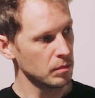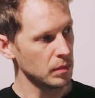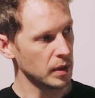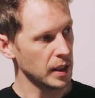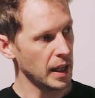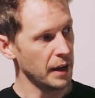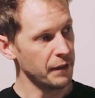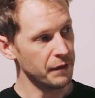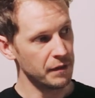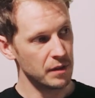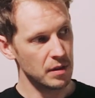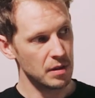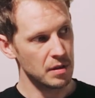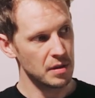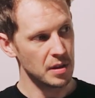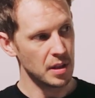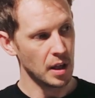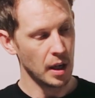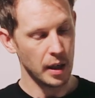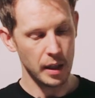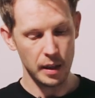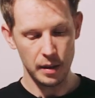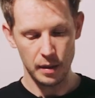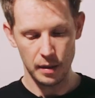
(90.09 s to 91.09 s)
left
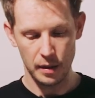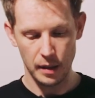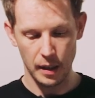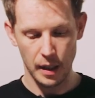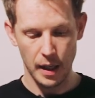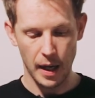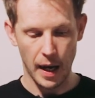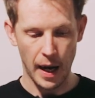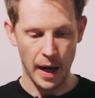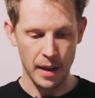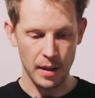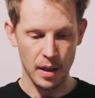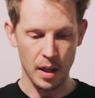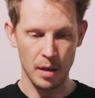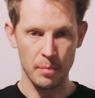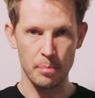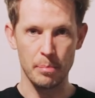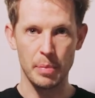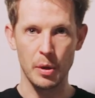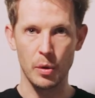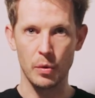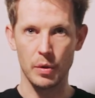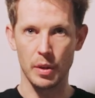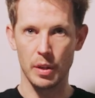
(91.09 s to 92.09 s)
side and then
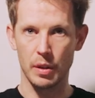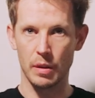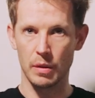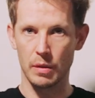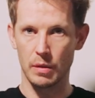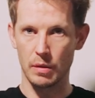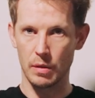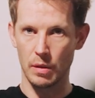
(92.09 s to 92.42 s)
build it